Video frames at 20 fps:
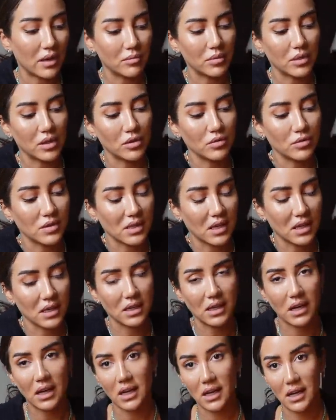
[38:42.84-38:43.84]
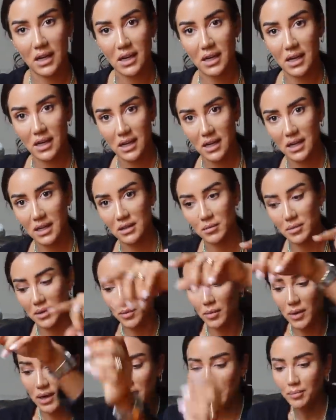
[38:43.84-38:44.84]
I've been using in the
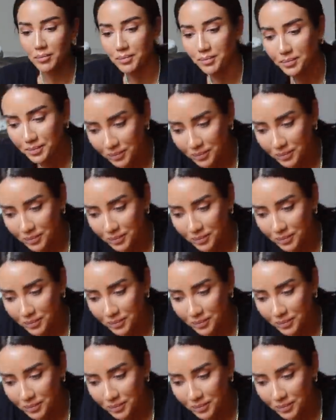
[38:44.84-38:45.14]
meanwhile.